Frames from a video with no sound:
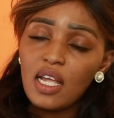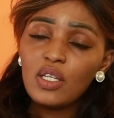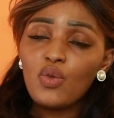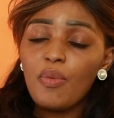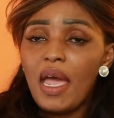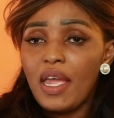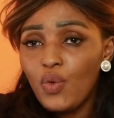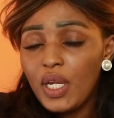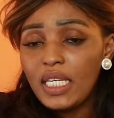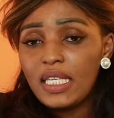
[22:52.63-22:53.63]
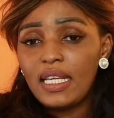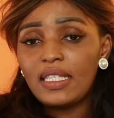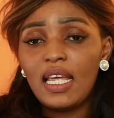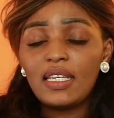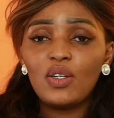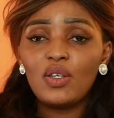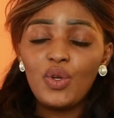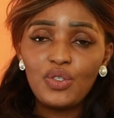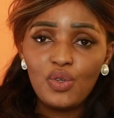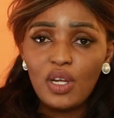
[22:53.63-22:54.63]
So by doing that and then
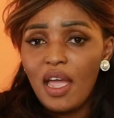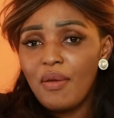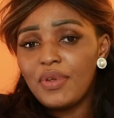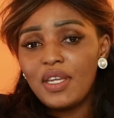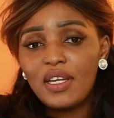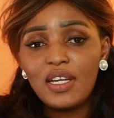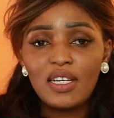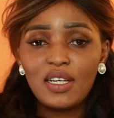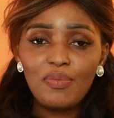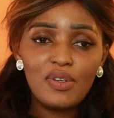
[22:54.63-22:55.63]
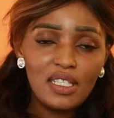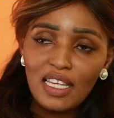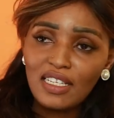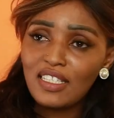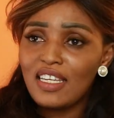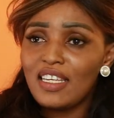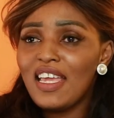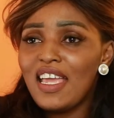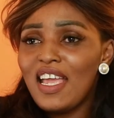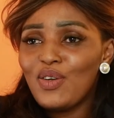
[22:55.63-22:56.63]
going to Gambia, representing,
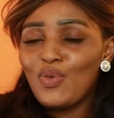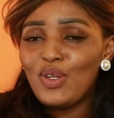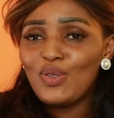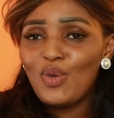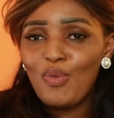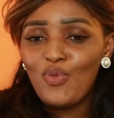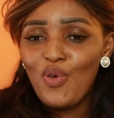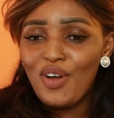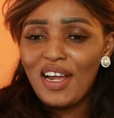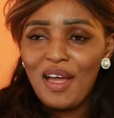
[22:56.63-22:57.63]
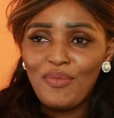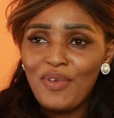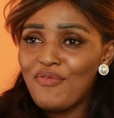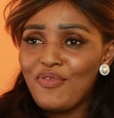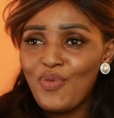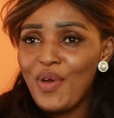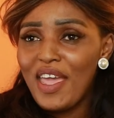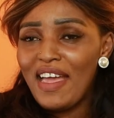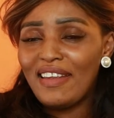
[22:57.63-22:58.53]
doing some work, I'm everywhere.